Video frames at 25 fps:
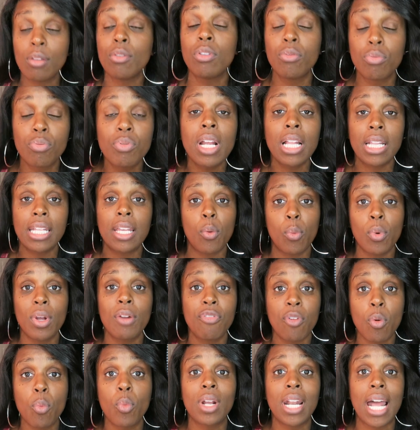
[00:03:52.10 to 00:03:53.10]
really,
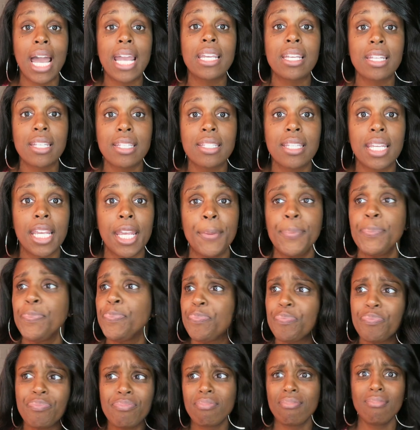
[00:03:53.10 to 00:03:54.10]
what from what I could see,
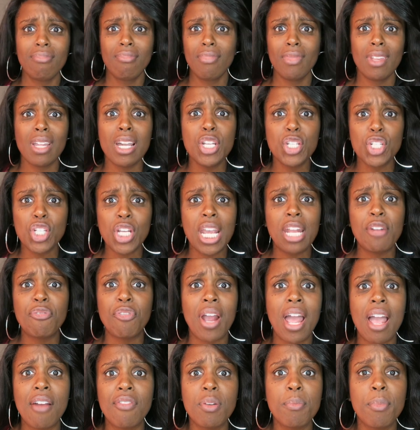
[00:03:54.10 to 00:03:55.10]
a shade
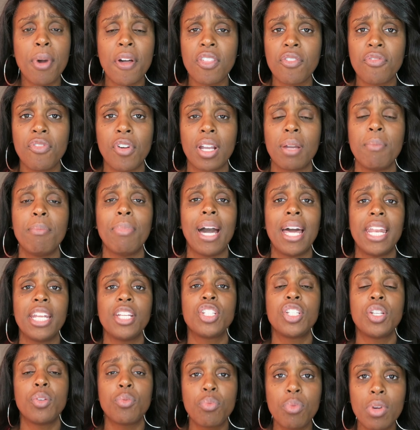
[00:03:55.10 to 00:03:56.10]
for every motherfucking
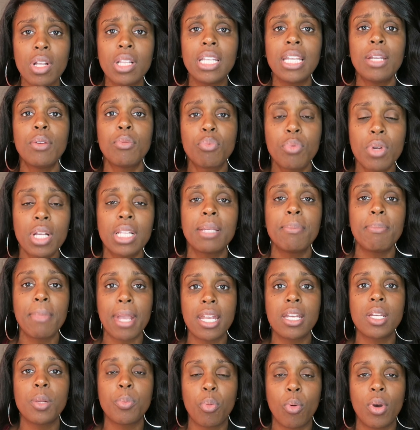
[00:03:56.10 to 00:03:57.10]
body. She really, really
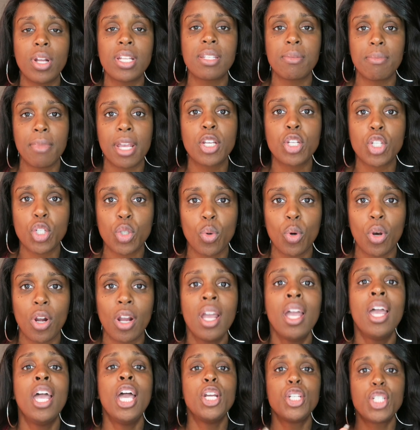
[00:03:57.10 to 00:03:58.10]
made it a point to make
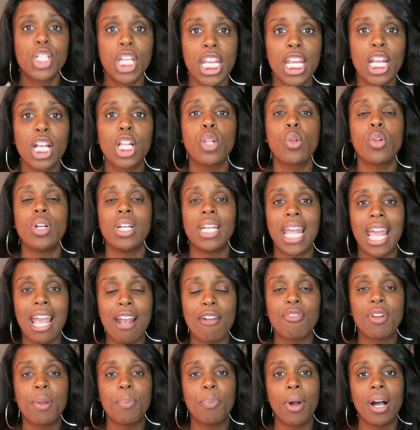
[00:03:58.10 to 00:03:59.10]
sure she included
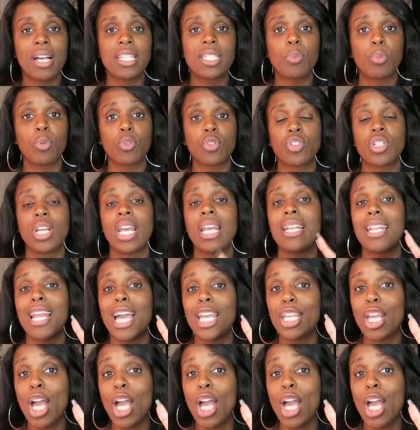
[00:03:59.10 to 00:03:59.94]
every possible shade. Now,